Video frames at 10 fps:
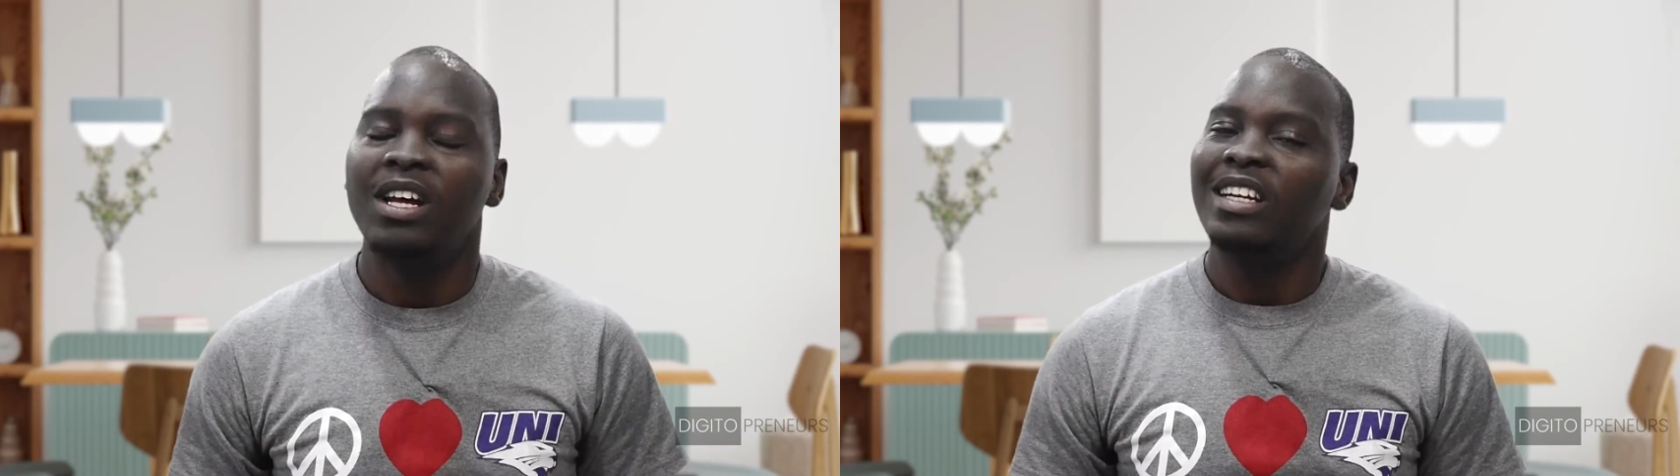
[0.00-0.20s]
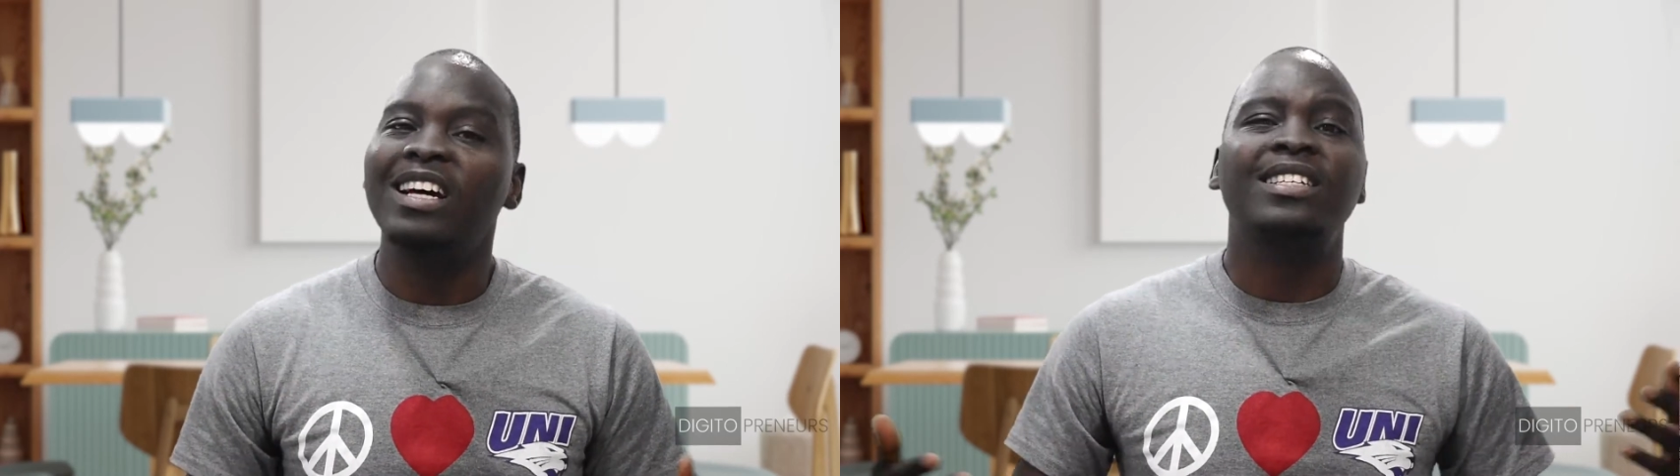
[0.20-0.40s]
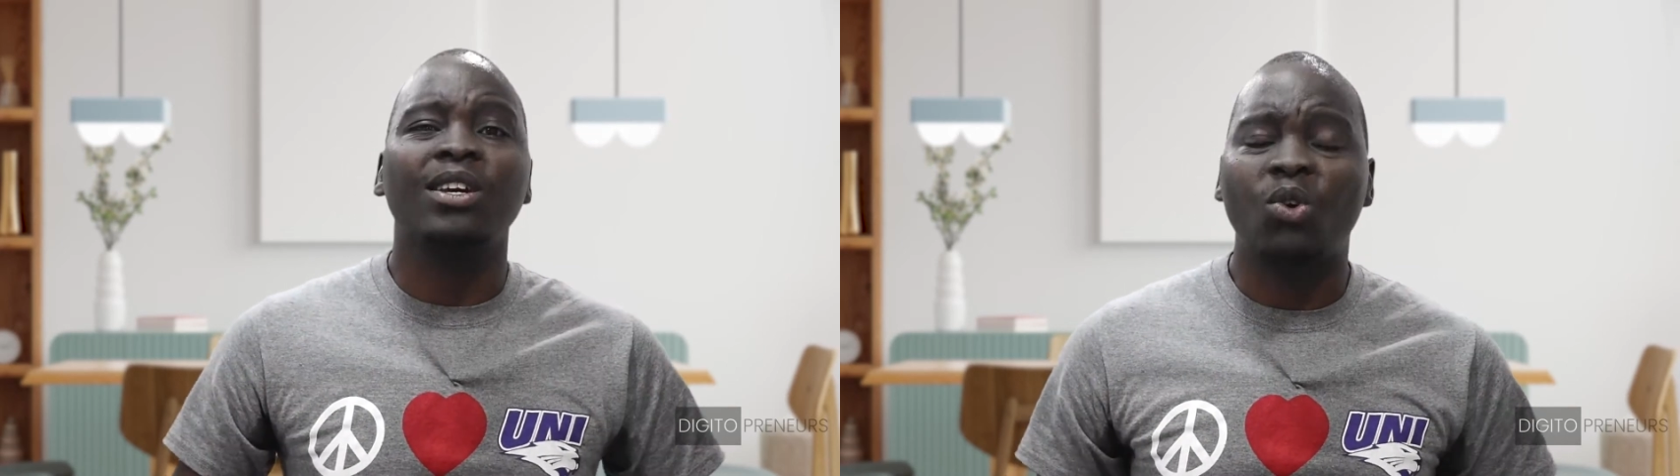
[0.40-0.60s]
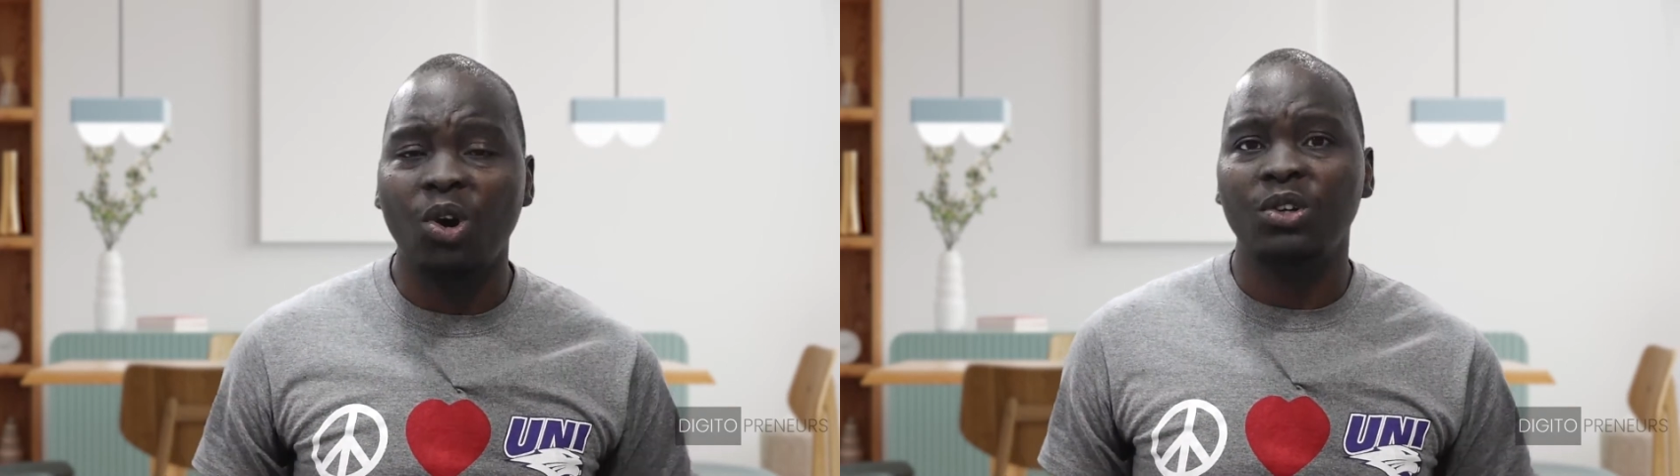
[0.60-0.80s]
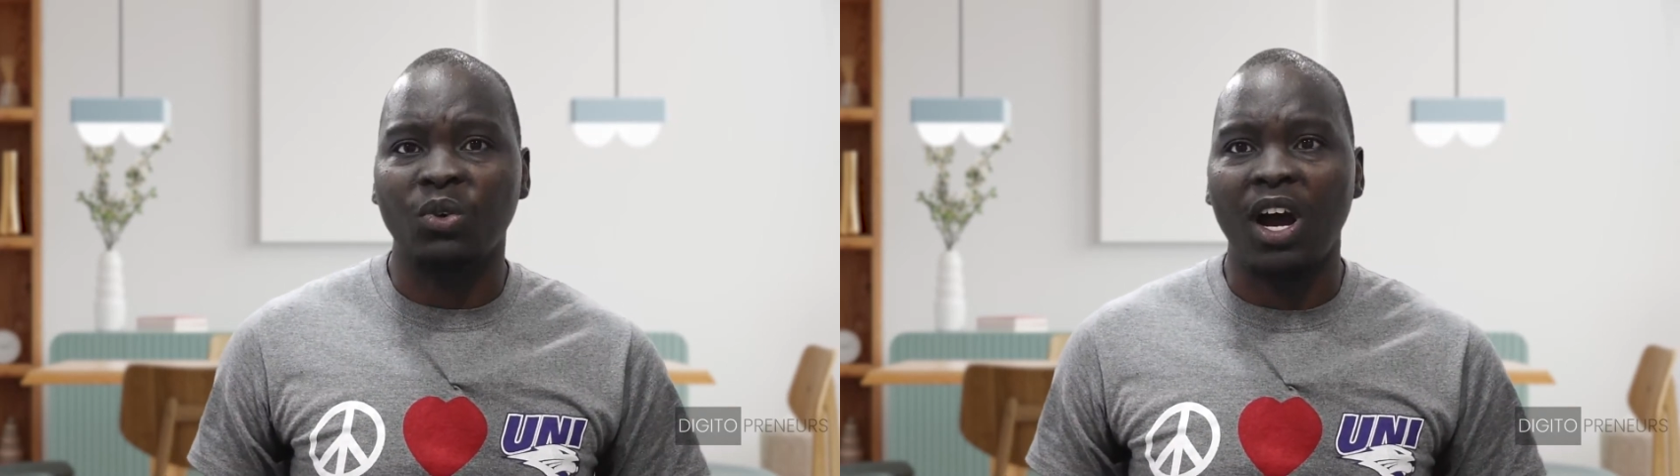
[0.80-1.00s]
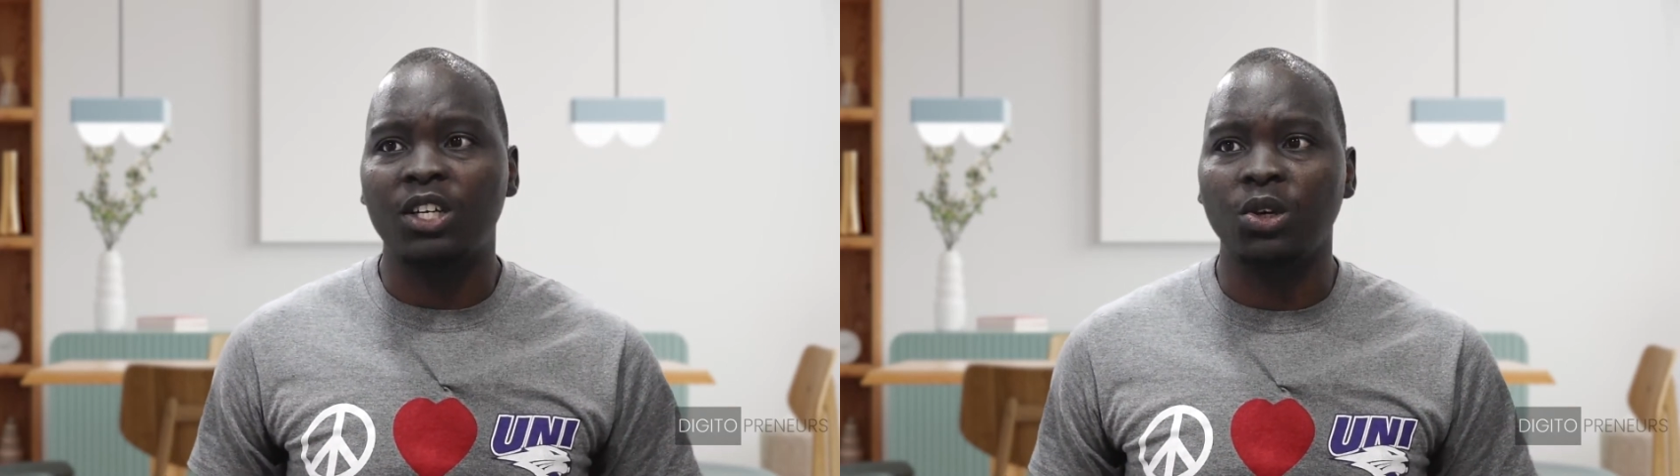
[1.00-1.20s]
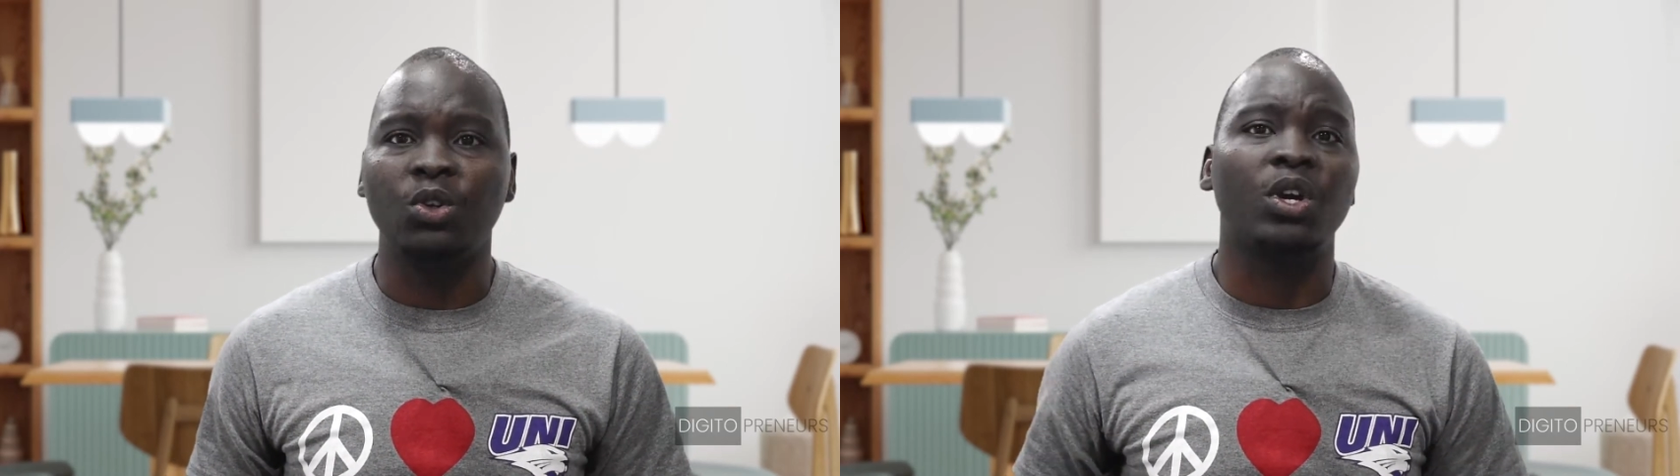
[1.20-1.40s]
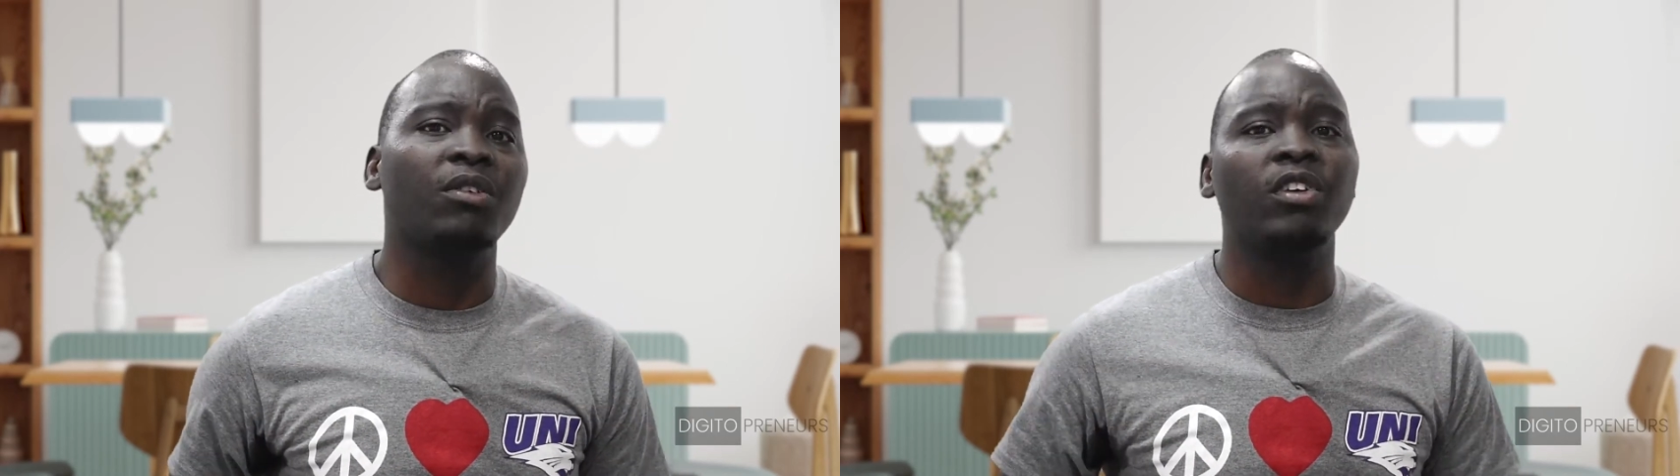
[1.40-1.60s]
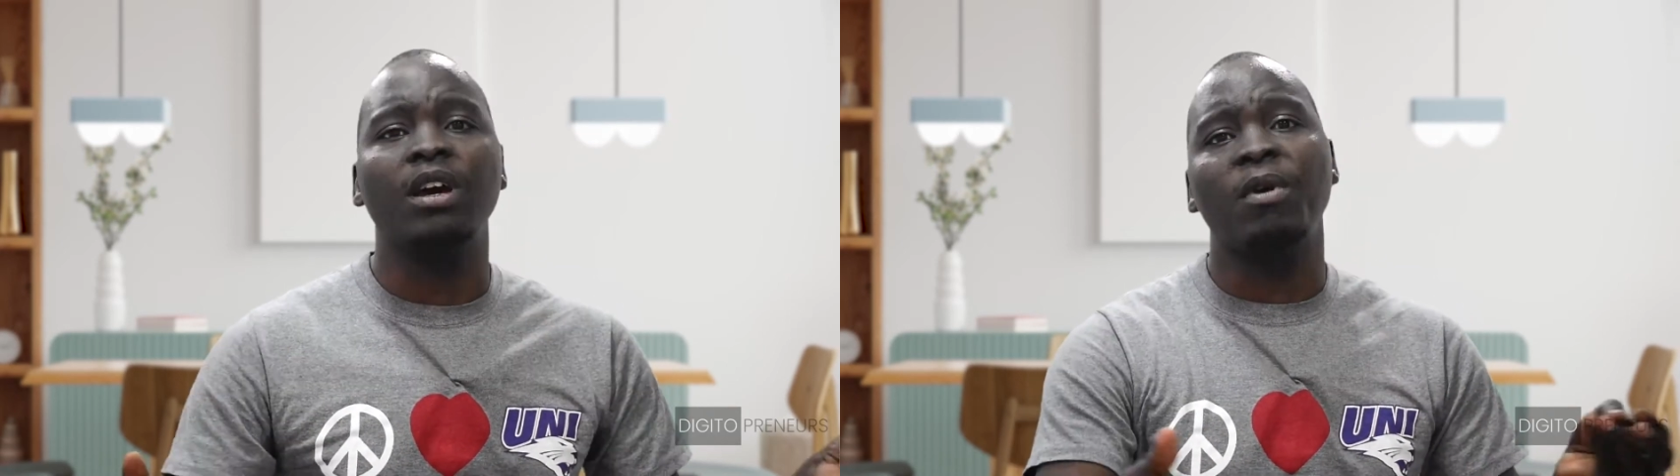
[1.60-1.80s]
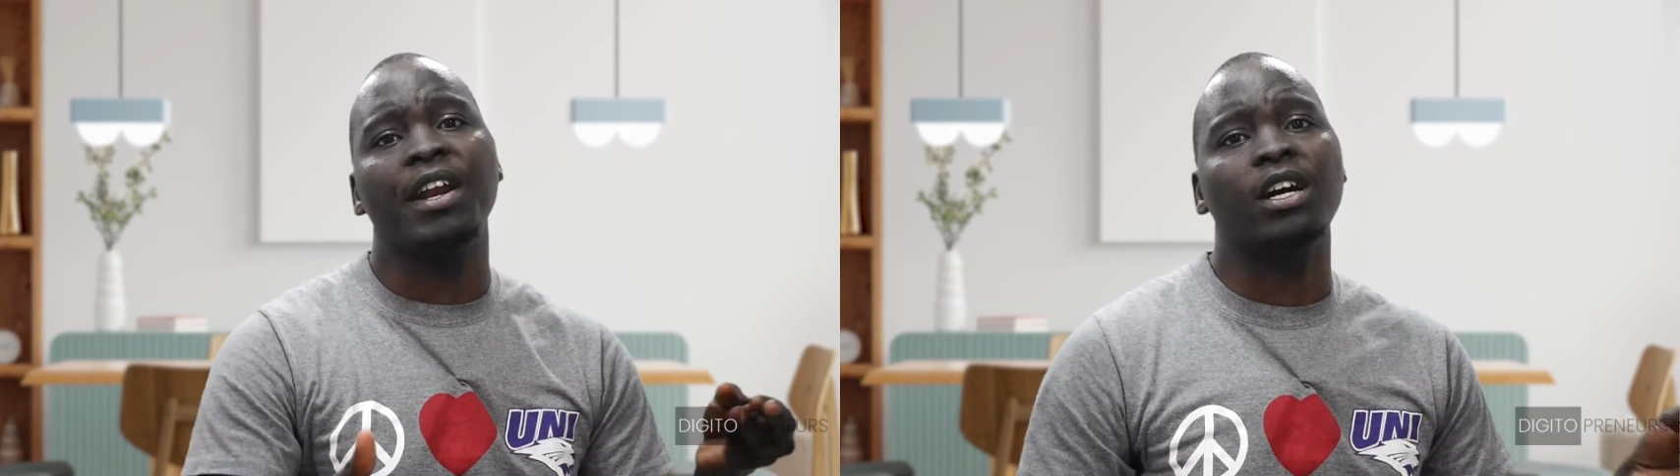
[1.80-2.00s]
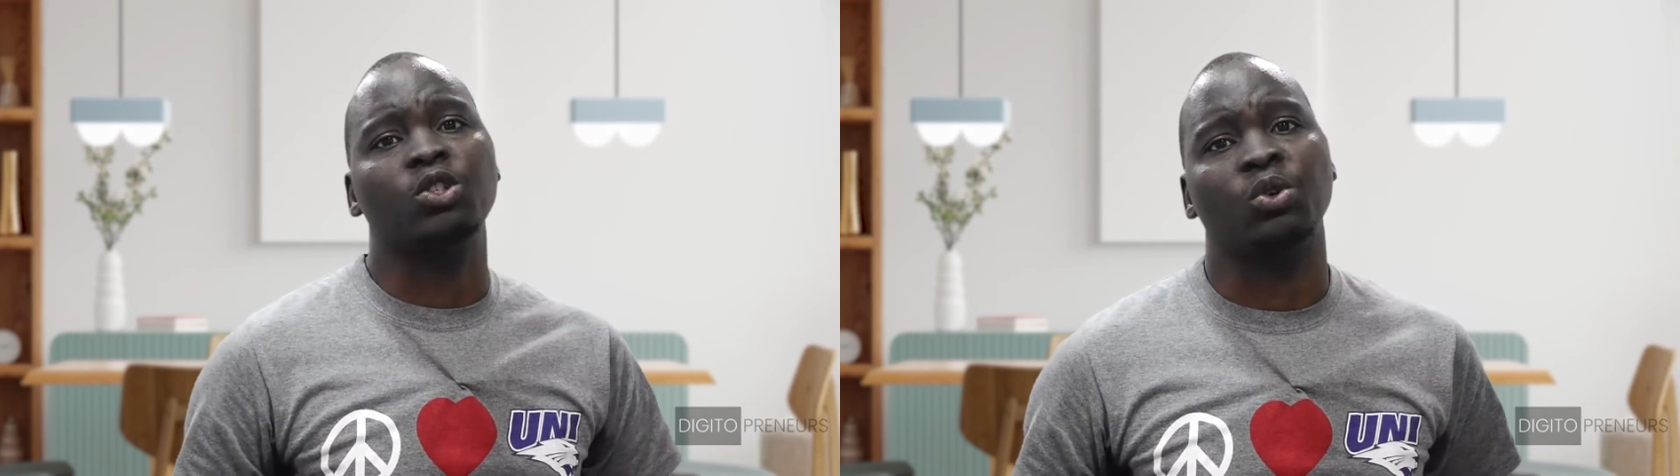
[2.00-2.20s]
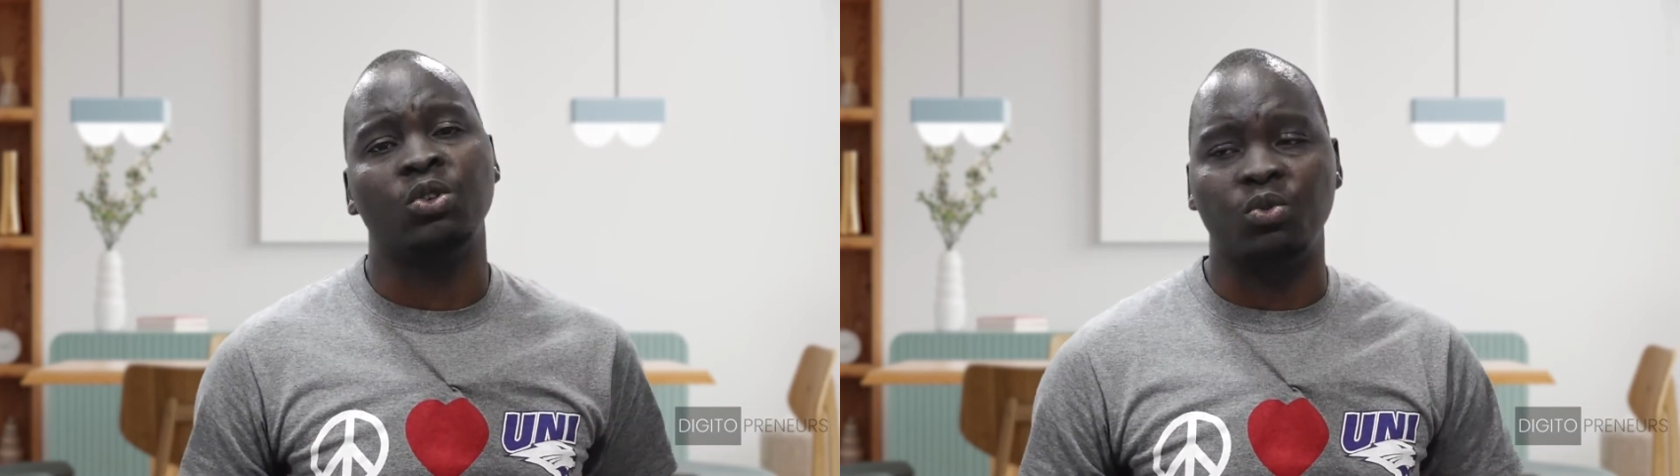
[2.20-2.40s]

That's a call to action. You're giving them an action